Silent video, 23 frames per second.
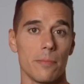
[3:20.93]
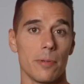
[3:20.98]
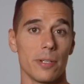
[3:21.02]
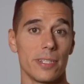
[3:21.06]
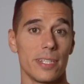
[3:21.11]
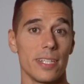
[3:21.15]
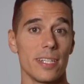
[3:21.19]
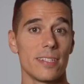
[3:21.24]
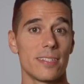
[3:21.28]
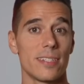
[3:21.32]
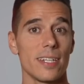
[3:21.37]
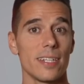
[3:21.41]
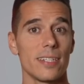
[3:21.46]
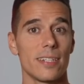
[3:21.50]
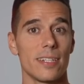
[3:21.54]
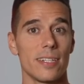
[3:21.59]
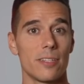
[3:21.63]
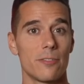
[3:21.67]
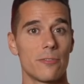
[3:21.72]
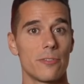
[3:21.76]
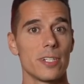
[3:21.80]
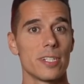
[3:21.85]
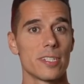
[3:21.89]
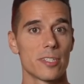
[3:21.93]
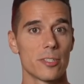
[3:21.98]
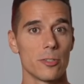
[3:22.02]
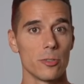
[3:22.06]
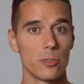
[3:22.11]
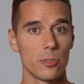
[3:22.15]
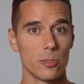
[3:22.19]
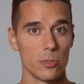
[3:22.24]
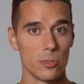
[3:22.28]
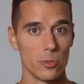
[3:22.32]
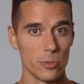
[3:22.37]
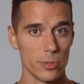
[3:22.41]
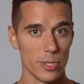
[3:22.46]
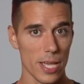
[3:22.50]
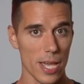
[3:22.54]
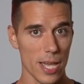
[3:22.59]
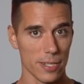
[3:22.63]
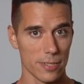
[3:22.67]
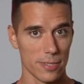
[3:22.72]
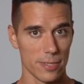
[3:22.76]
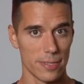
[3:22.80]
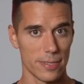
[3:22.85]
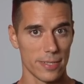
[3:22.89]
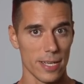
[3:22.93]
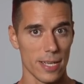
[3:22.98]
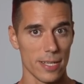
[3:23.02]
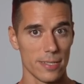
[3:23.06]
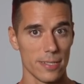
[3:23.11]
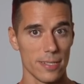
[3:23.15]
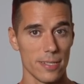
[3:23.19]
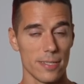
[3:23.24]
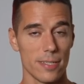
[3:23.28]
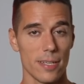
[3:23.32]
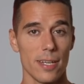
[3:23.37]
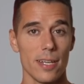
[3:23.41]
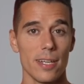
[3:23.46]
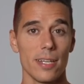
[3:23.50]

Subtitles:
But they say that it feels good to do the exercises,